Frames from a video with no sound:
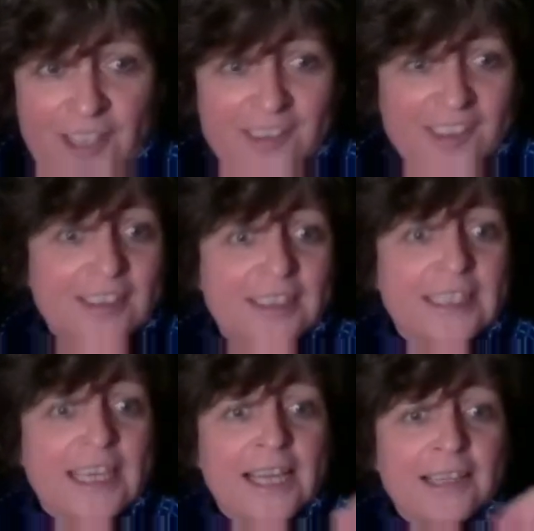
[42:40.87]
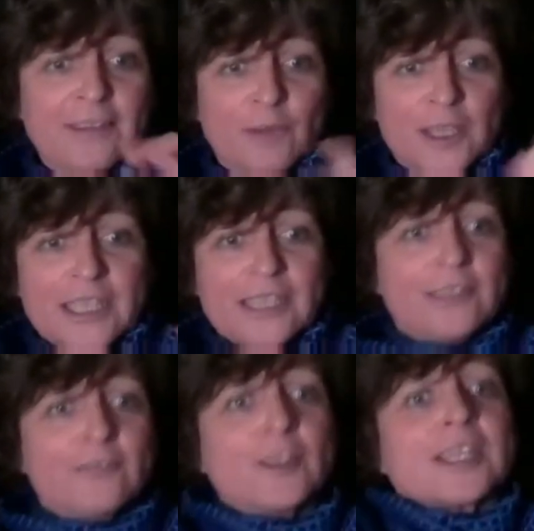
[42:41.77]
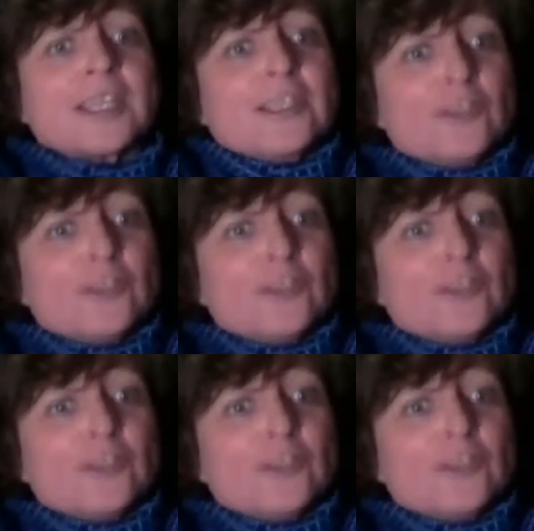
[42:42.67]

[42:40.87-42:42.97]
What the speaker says: this isn't one can